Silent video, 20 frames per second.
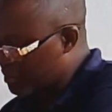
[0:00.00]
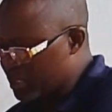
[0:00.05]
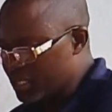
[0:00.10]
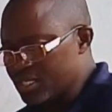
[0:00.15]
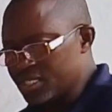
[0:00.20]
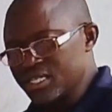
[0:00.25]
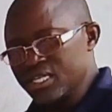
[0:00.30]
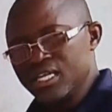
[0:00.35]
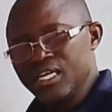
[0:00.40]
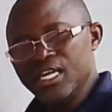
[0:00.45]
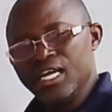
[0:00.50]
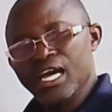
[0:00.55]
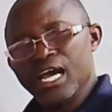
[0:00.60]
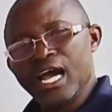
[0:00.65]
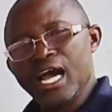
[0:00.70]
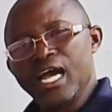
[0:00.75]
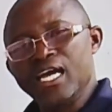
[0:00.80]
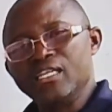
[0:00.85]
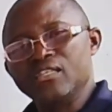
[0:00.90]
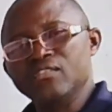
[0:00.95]
place,
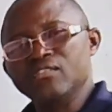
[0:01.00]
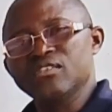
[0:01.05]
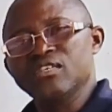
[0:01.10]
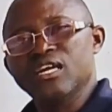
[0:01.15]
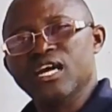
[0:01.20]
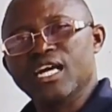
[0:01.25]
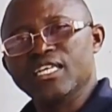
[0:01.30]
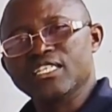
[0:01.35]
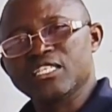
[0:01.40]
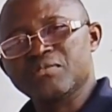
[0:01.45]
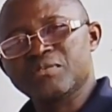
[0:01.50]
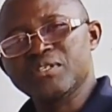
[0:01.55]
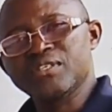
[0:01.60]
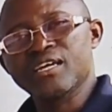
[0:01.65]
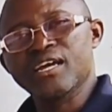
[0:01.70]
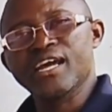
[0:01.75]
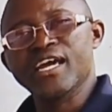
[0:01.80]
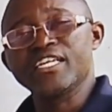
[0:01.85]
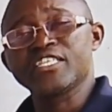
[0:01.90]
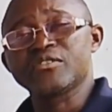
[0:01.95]
and as the spin
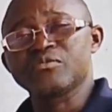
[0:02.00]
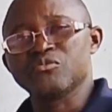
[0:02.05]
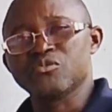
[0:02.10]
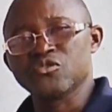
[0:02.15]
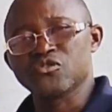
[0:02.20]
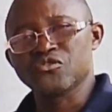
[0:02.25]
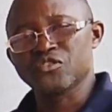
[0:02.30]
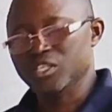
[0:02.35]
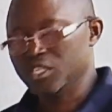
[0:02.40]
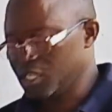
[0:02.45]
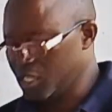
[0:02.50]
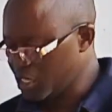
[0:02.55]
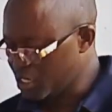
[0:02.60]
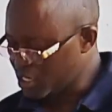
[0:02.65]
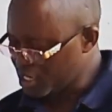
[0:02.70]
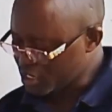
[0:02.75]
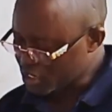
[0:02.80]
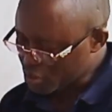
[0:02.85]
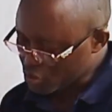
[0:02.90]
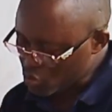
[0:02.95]
dryer is moving,
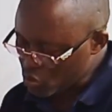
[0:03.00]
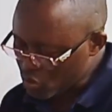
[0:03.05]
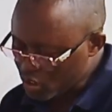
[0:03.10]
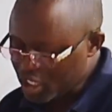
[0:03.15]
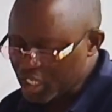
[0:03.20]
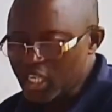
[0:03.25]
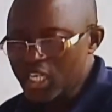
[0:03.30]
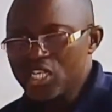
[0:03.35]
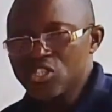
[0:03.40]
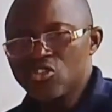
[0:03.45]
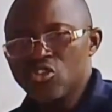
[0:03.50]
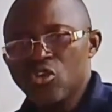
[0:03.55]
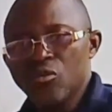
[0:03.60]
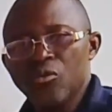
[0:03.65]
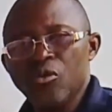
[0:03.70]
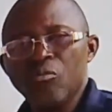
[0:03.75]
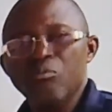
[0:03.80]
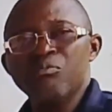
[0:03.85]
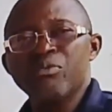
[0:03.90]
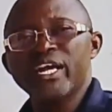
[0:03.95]
it's hooking it up
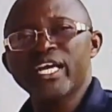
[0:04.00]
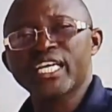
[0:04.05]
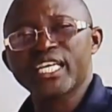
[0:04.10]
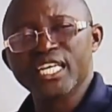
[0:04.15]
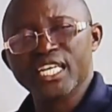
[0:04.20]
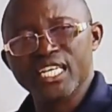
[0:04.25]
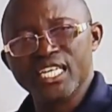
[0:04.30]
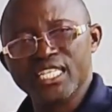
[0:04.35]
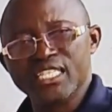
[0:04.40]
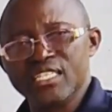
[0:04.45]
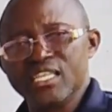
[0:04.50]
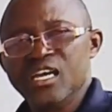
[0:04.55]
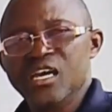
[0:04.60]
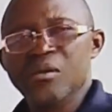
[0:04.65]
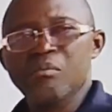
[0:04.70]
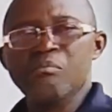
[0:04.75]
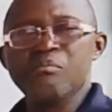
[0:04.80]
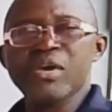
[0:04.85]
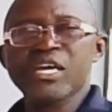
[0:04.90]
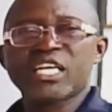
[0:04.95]
or breaking it,
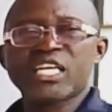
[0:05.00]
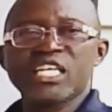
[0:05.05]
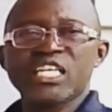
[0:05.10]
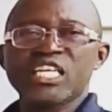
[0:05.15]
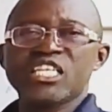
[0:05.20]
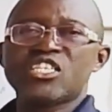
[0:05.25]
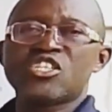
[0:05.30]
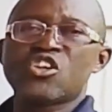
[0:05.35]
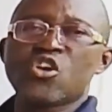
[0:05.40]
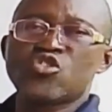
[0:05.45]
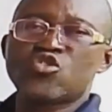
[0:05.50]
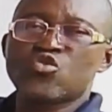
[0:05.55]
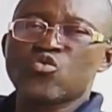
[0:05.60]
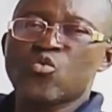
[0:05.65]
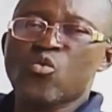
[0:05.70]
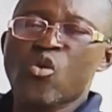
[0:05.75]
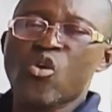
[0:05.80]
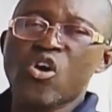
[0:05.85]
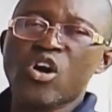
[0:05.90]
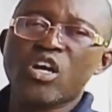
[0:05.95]
making it not to
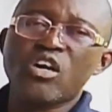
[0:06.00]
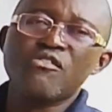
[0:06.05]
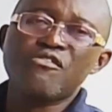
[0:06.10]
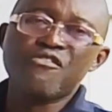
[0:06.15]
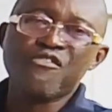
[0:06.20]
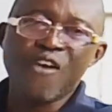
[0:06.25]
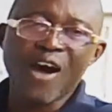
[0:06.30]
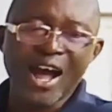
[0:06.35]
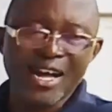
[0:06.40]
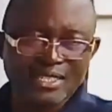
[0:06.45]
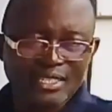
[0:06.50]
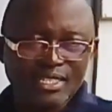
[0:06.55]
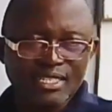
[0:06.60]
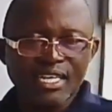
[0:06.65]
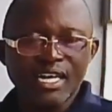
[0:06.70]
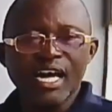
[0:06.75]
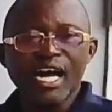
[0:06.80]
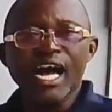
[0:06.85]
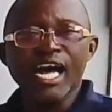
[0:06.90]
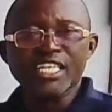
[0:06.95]
work
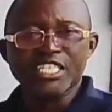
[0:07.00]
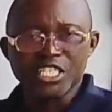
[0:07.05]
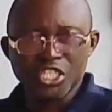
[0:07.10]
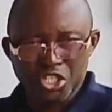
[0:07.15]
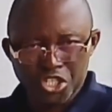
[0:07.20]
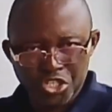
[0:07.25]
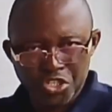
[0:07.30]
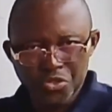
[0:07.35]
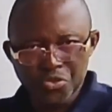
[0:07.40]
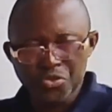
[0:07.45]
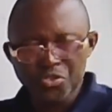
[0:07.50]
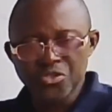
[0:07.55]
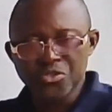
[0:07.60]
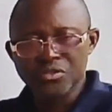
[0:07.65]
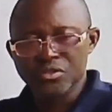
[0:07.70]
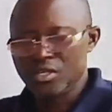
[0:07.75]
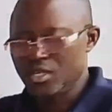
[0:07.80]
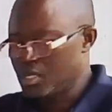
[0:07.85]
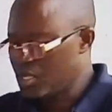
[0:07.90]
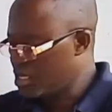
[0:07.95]
fast as it should.
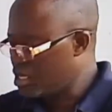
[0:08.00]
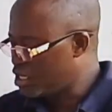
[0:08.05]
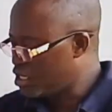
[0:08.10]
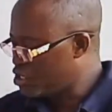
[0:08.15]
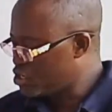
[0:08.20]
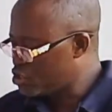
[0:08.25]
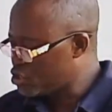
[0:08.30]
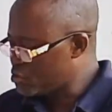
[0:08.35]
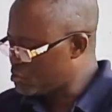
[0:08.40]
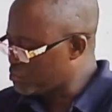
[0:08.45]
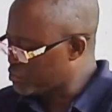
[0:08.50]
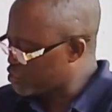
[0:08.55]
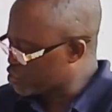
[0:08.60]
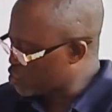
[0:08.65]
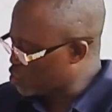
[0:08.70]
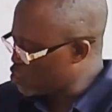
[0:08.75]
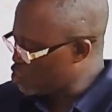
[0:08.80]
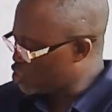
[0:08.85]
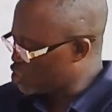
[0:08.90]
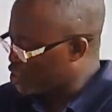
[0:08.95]

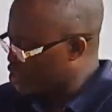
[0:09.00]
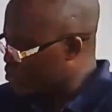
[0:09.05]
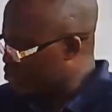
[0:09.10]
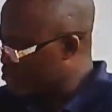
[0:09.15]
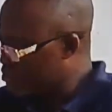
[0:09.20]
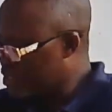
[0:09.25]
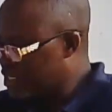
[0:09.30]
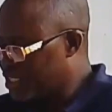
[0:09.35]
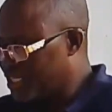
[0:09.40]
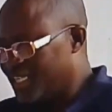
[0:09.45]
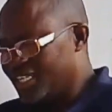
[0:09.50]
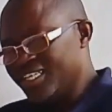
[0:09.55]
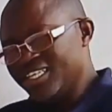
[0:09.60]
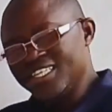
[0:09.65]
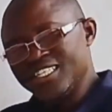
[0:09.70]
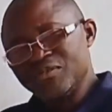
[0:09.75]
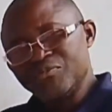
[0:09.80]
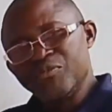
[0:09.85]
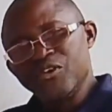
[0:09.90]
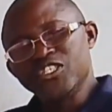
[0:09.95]
Solution.
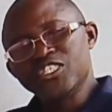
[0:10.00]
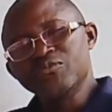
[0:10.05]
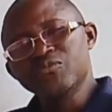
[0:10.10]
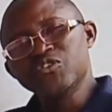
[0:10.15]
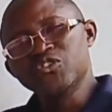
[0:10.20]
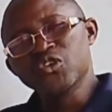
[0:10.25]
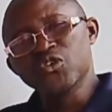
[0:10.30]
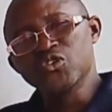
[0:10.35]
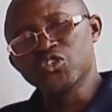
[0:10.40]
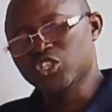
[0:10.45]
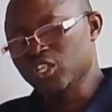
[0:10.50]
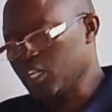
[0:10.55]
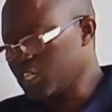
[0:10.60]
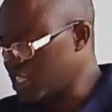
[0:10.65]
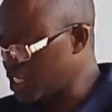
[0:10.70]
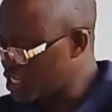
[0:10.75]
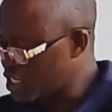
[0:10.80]
Possible solution